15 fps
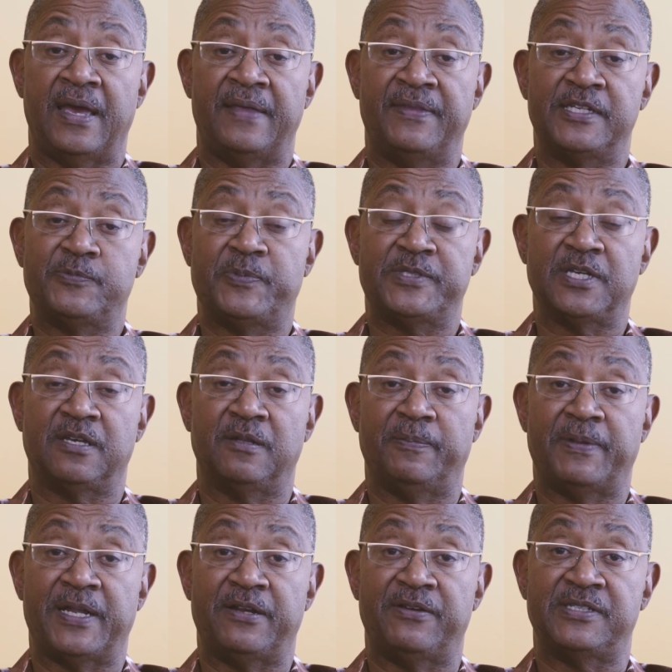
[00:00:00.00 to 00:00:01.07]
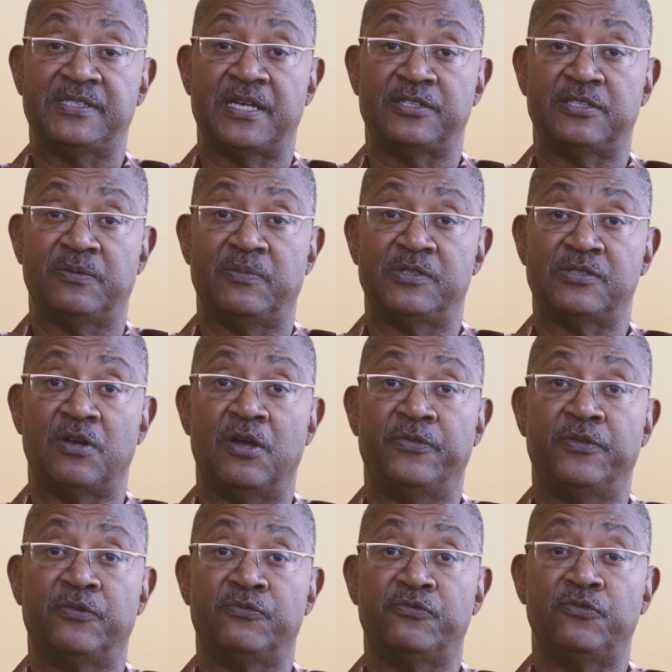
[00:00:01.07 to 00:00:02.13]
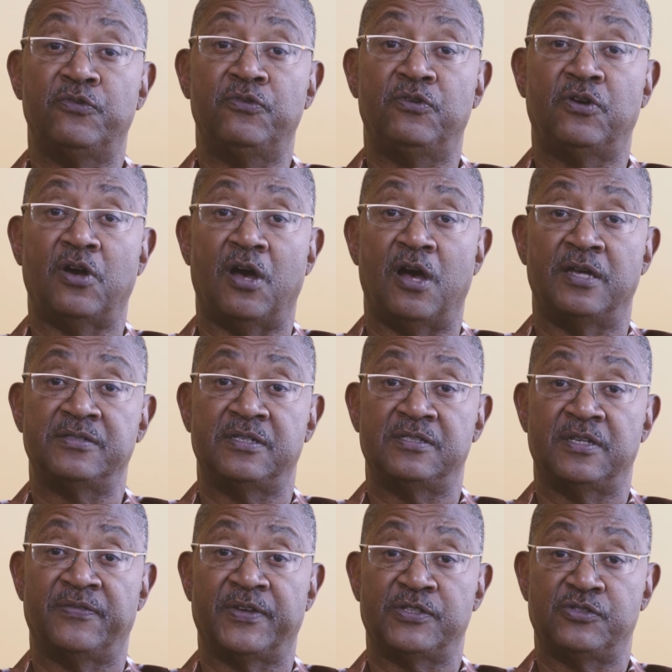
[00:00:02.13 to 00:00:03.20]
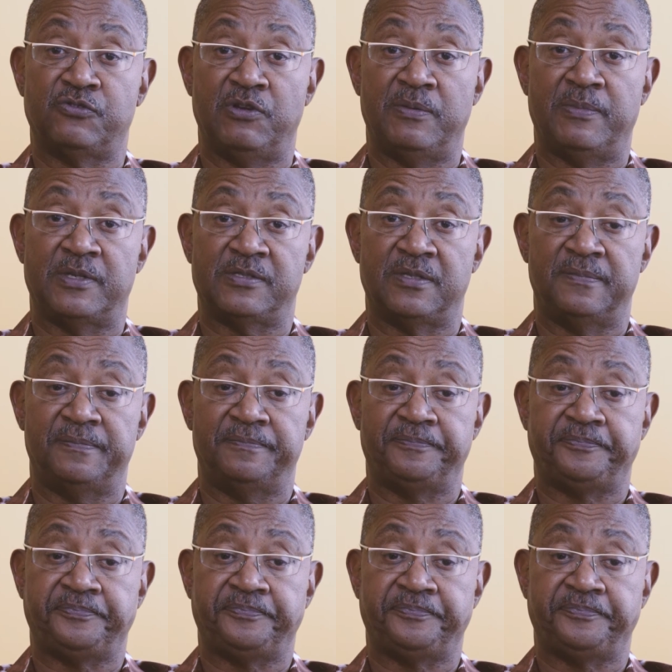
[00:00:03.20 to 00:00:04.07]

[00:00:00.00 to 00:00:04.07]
and this particular plenary session was on the root causes of extremism.